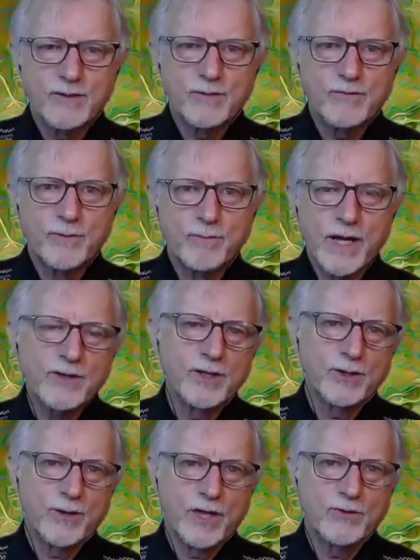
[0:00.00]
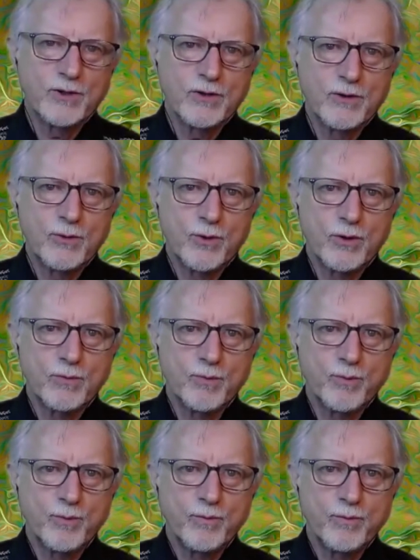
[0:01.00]
for my generation, there were
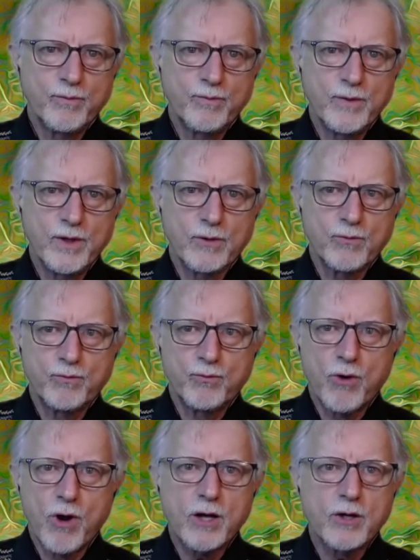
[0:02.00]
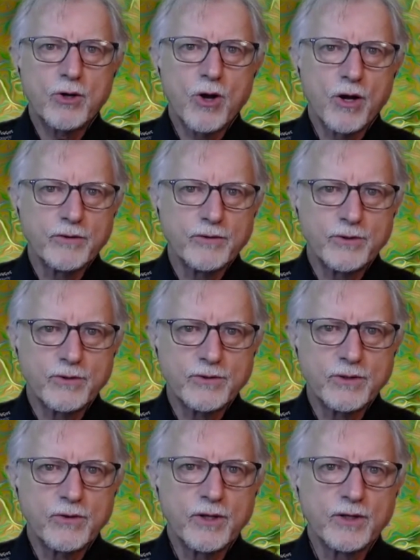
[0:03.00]
rock
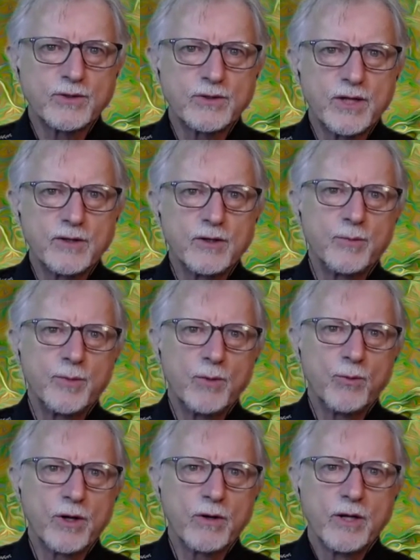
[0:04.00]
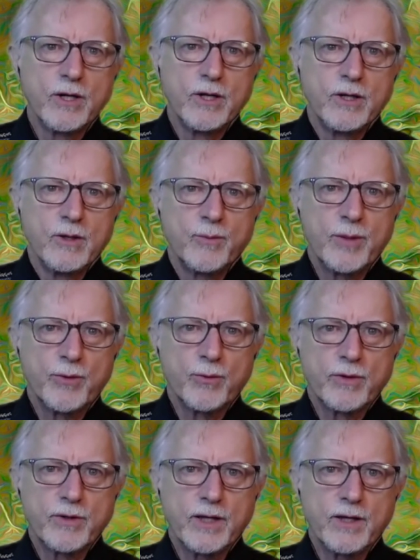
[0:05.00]
concerts and things tended to be where people
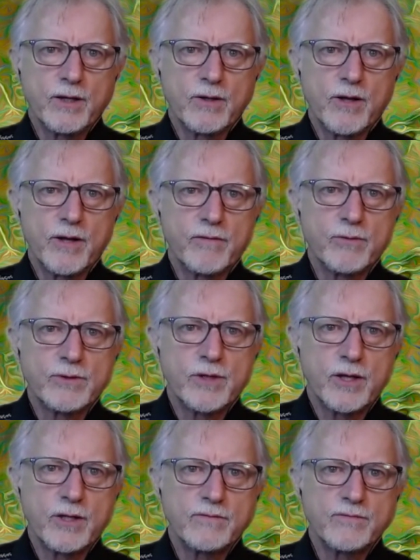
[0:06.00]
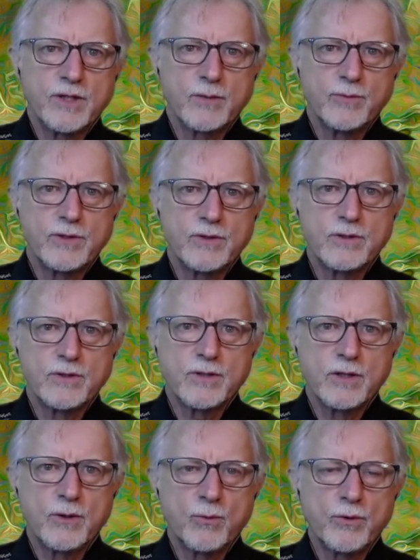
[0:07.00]
were taking a lot of those kinds of substances.
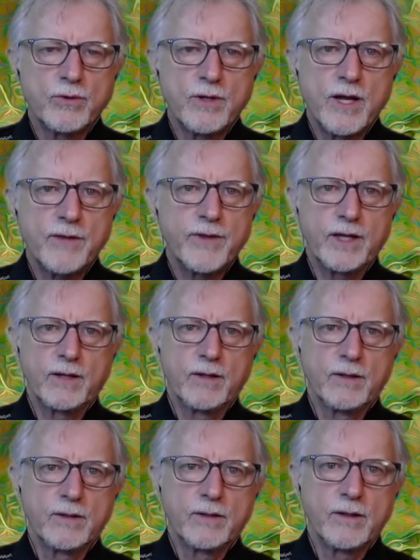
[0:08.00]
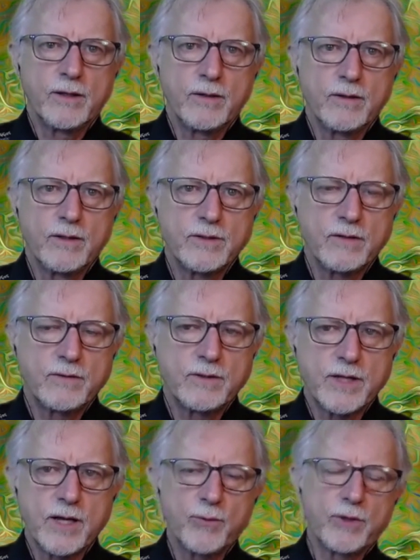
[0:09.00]
And there was nothing, as
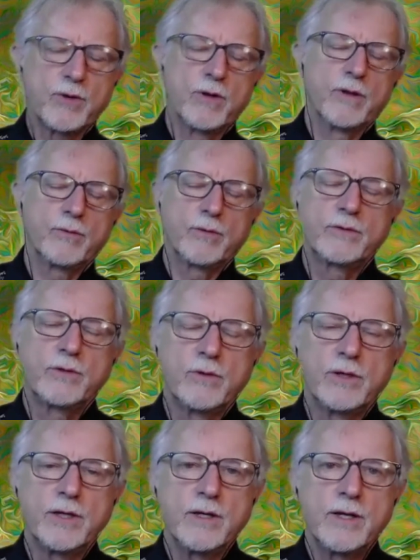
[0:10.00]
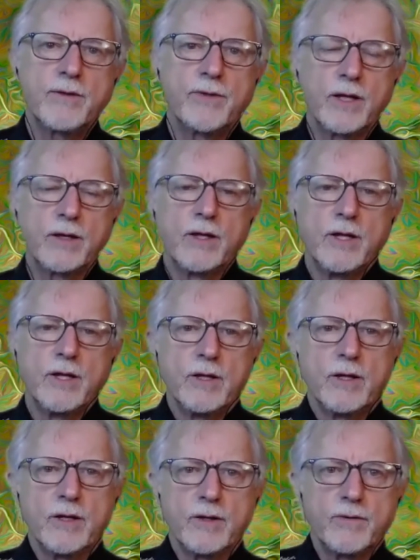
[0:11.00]
I recall, there was certainly nothing
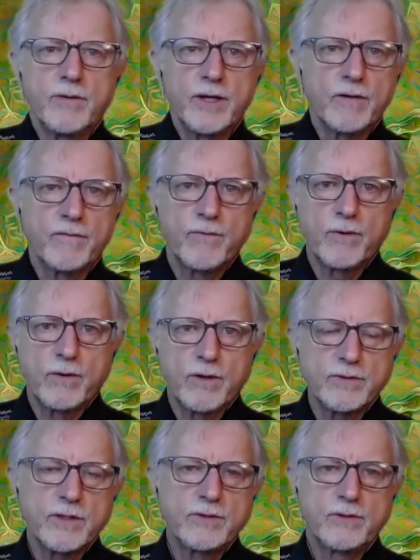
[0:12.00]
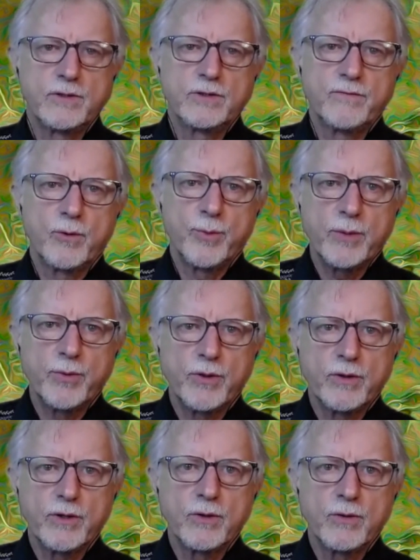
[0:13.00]
there for assistance for
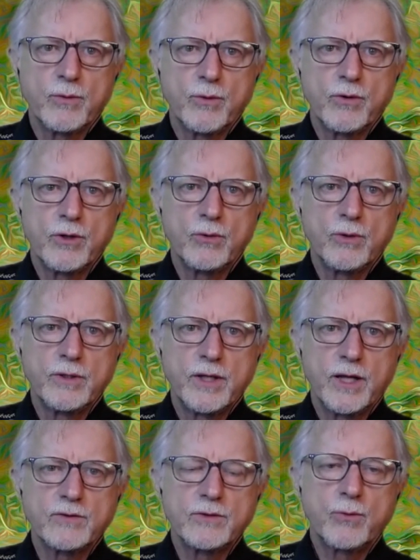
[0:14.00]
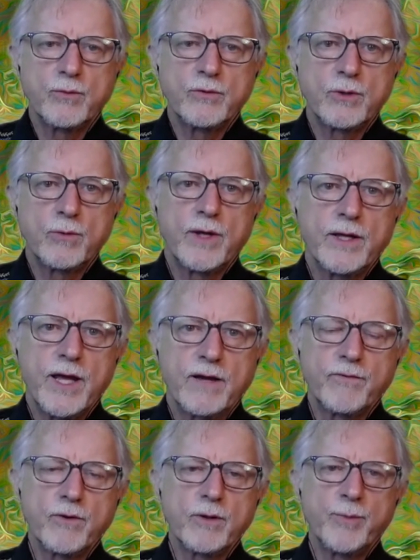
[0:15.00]
people. There were no tents. So
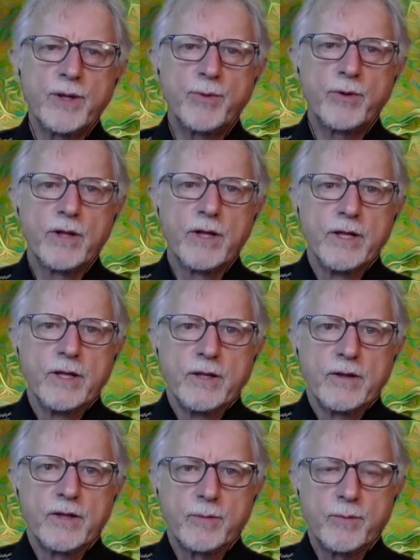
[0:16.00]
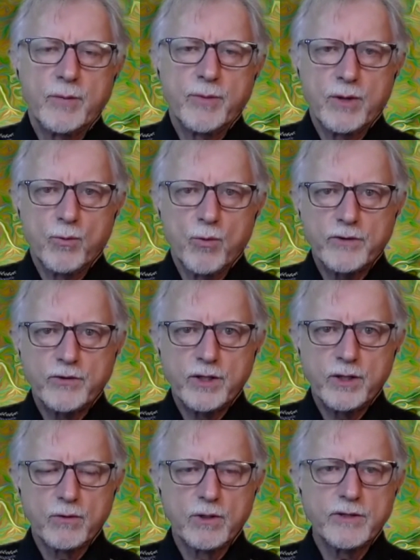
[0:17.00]
again, for the people that may be
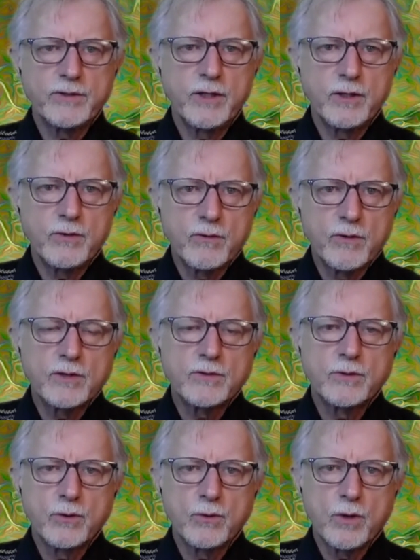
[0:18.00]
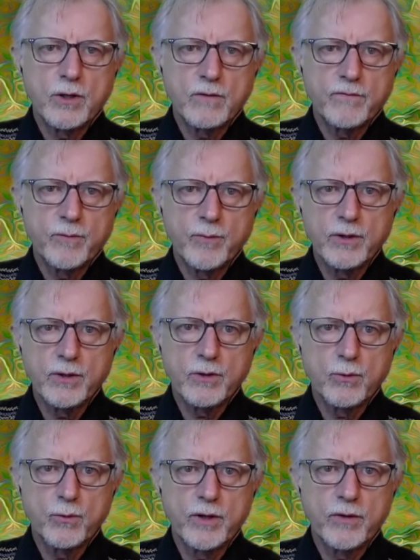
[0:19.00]
watching or listening to this who aren't
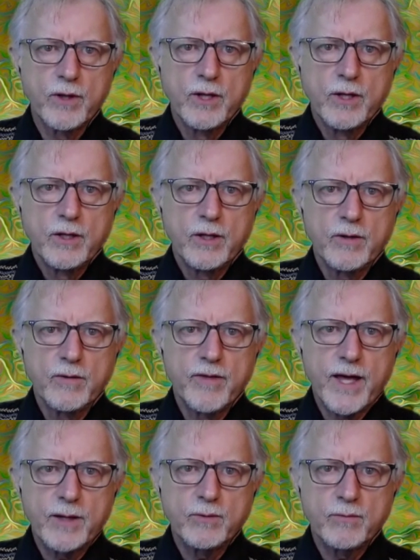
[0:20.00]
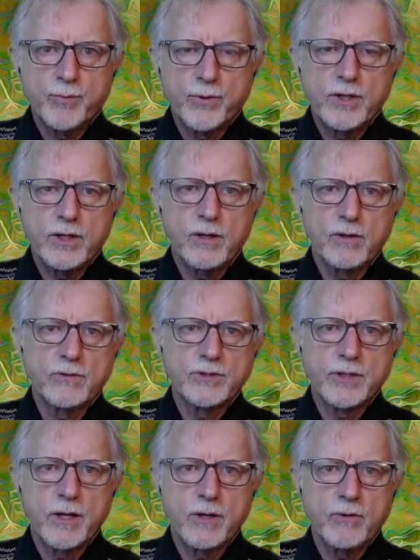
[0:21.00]
familiar with that particular
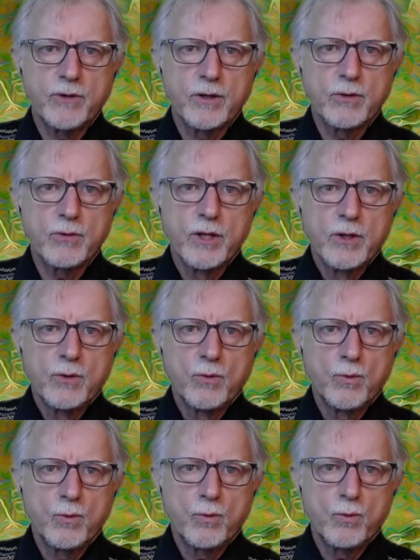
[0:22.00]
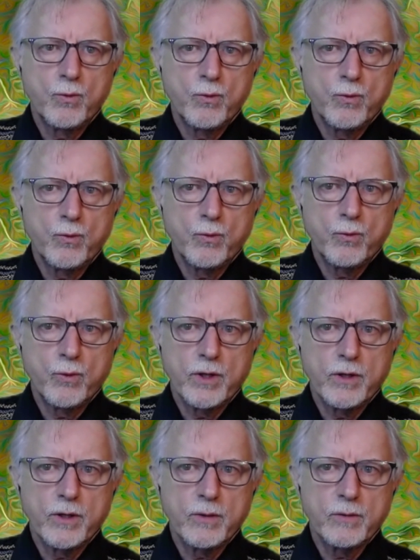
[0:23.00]
scenario,
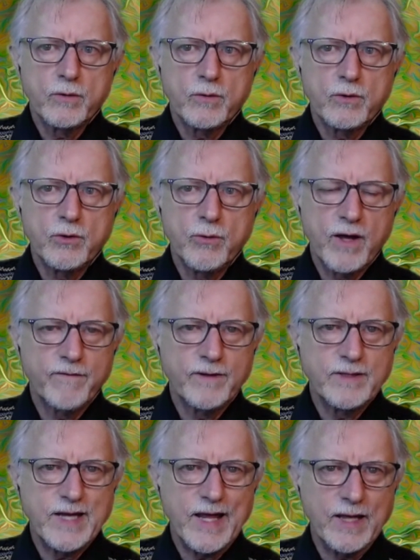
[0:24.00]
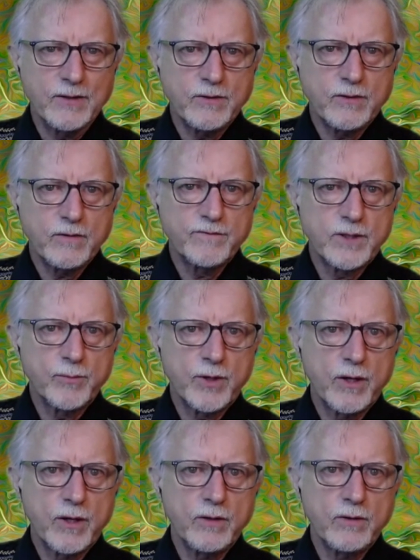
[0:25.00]
you have a tent of some
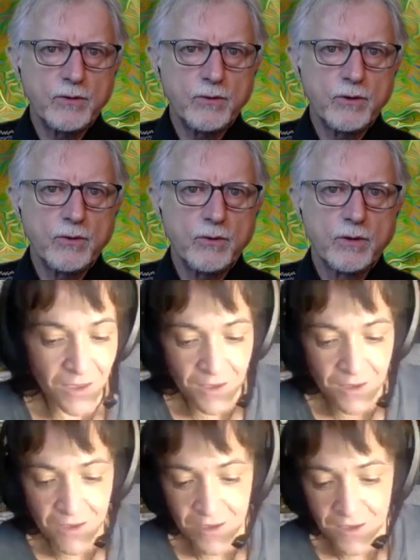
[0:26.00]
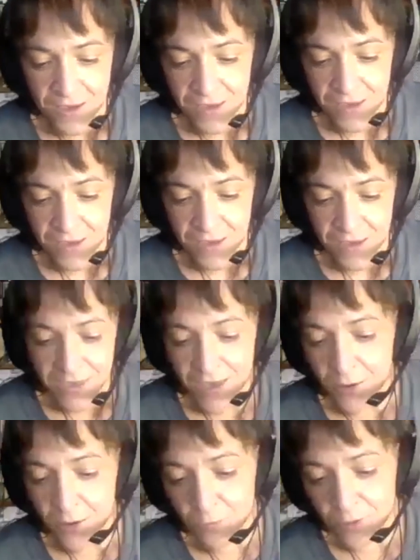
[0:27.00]
kind, do you? Yeah, well,
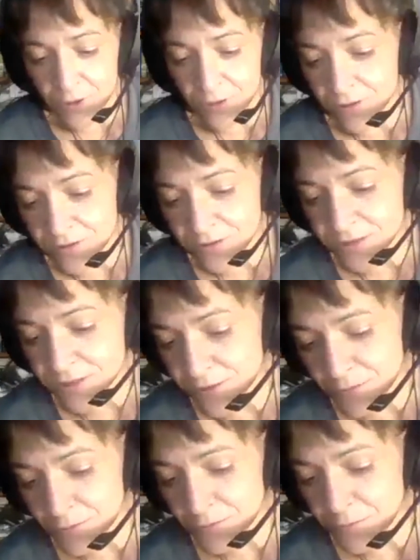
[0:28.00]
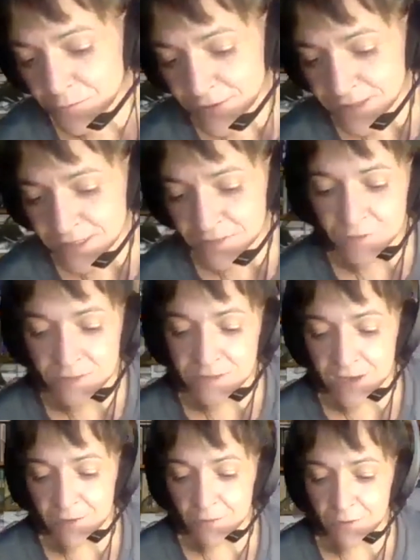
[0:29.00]
so festivals now
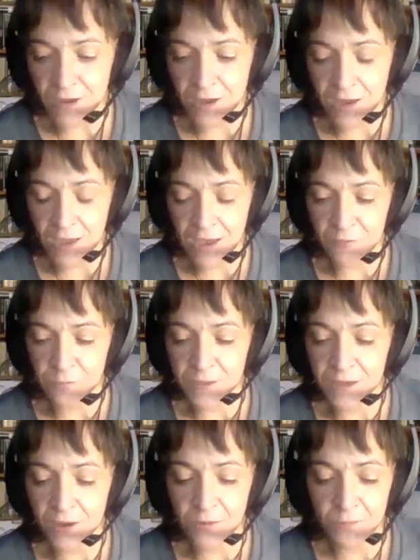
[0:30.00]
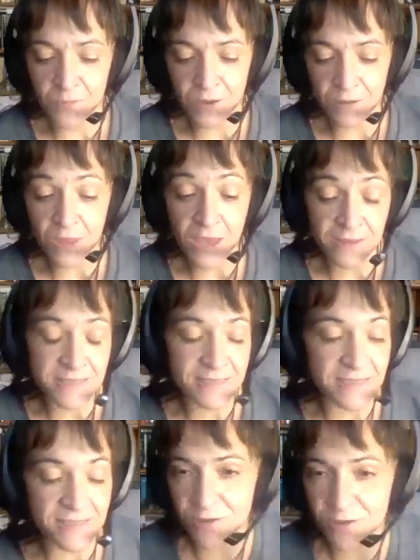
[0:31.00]
have become a lot, at least
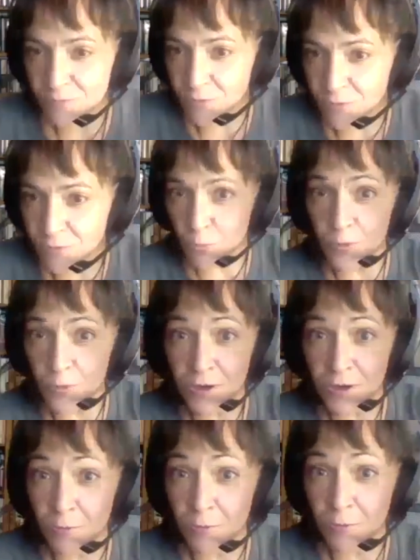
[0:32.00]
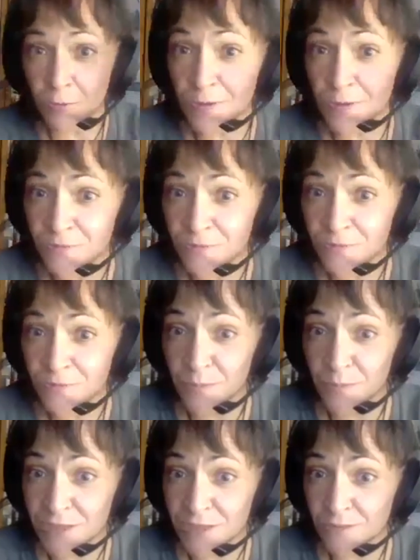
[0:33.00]
these, quote unquote, transformational
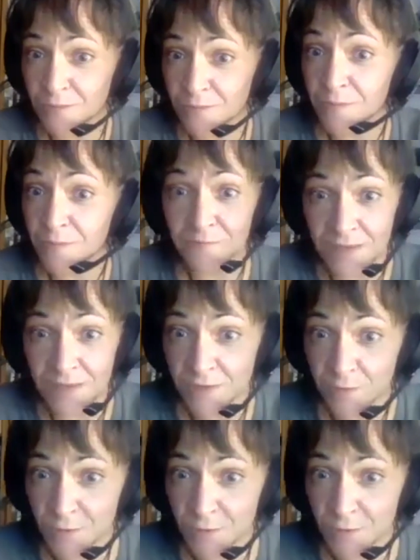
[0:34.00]
festivals.